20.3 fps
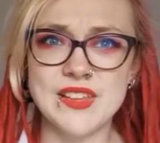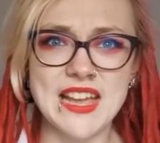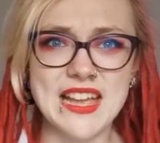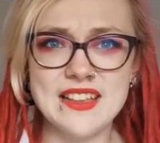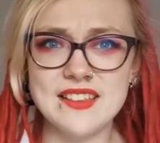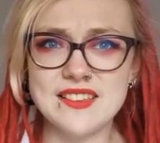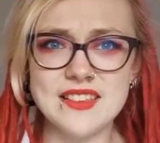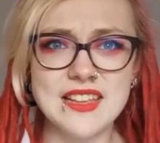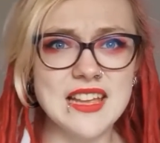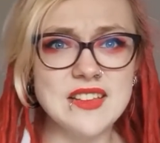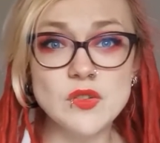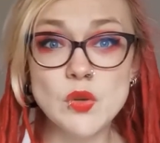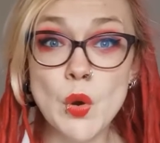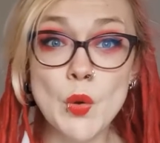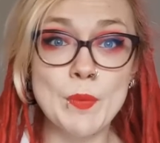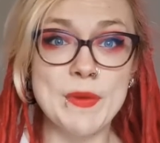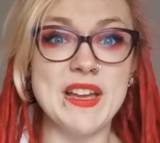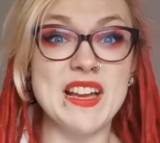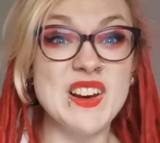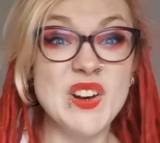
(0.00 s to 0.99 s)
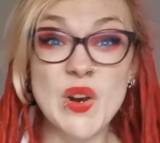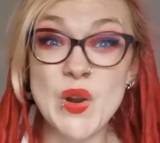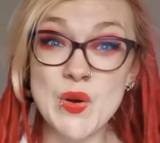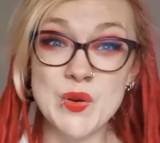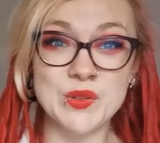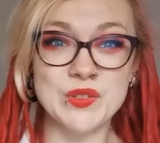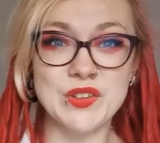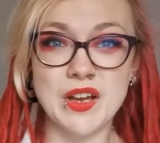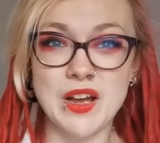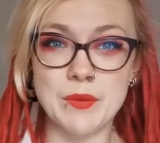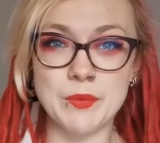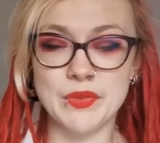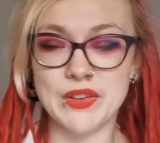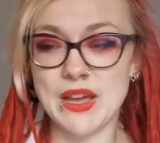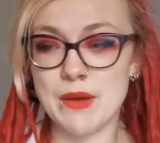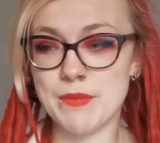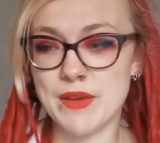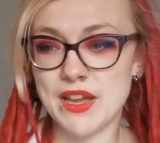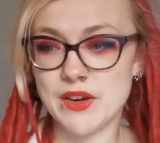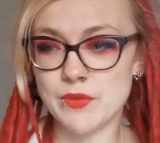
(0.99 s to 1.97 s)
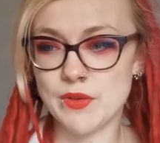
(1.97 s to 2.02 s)
it took me a long time to
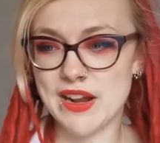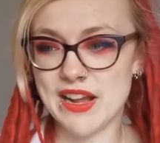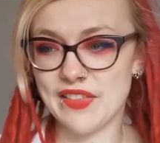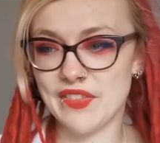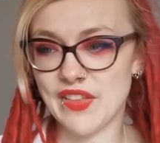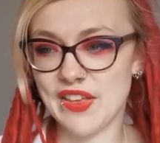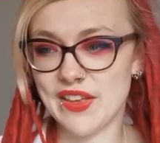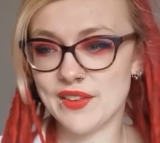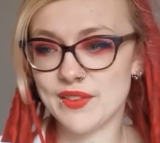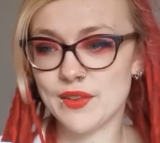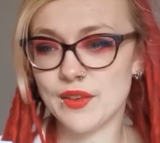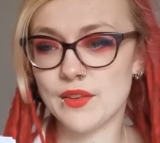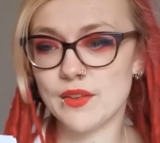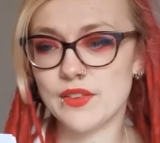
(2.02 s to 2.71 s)
get my head around this.